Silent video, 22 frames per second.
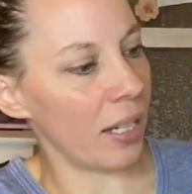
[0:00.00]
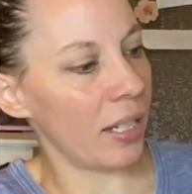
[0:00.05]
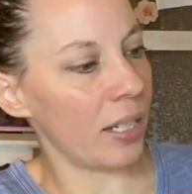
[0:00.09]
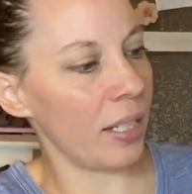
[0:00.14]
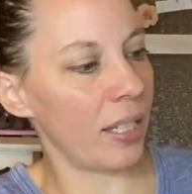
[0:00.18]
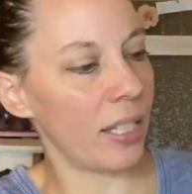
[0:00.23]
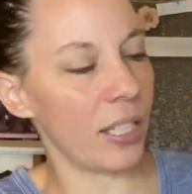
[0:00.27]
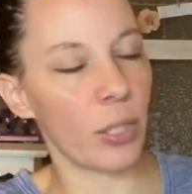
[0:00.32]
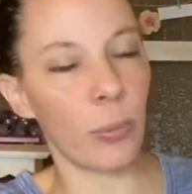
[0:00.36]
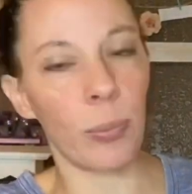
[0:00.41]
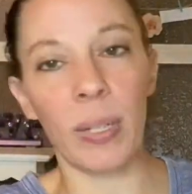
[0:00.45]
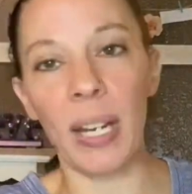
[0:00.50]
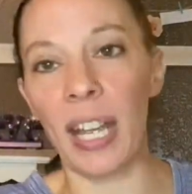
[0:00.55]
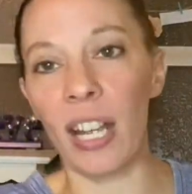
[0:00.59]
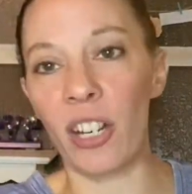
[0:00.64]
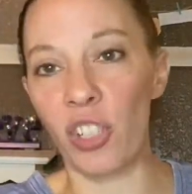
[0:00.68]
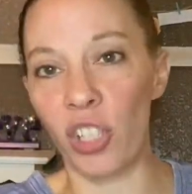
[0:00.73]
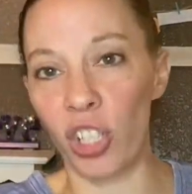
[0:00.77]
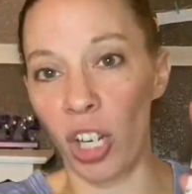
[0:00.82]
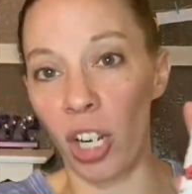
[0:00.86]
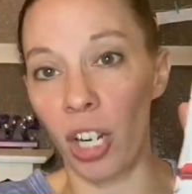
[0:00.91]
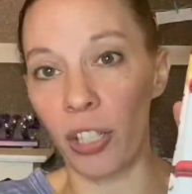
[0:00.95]
this one had
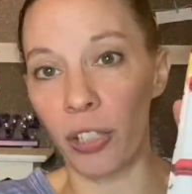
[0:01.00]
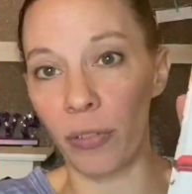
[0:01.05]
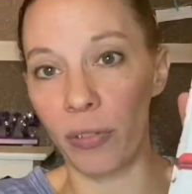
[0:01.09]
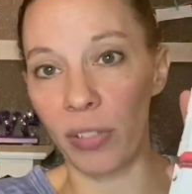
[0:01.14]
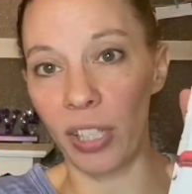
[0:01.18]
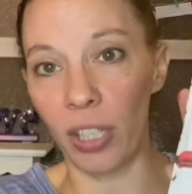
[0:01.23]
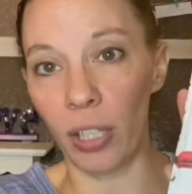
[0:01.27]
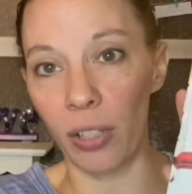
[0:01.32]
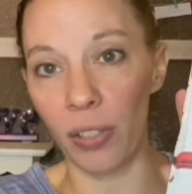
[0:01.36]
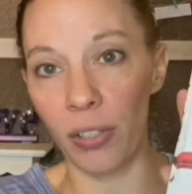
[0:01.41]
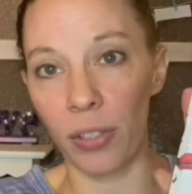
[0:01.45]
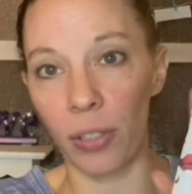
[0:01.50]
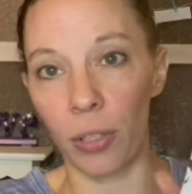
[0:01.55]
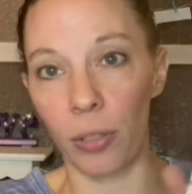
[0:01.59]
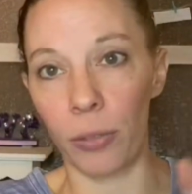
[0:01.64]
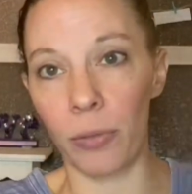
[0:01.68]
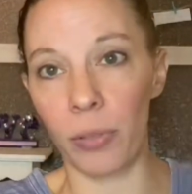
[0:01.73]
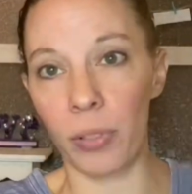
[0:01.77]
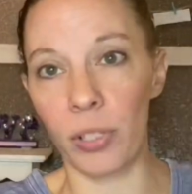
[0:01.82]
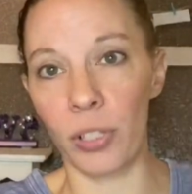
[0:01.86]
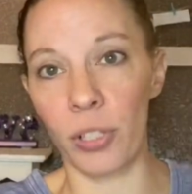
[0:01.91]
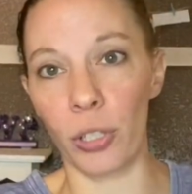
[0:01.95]
geography also.
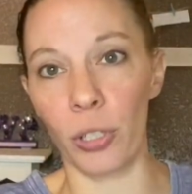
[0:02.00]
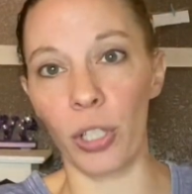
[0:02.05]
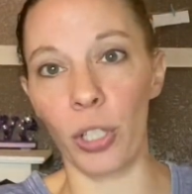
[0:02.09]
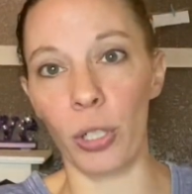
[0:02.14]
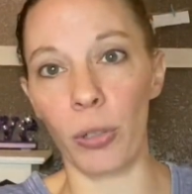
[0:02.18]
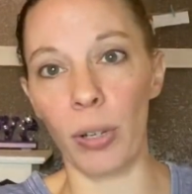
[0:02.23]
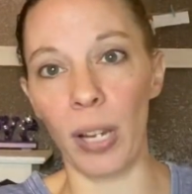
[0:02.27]
So you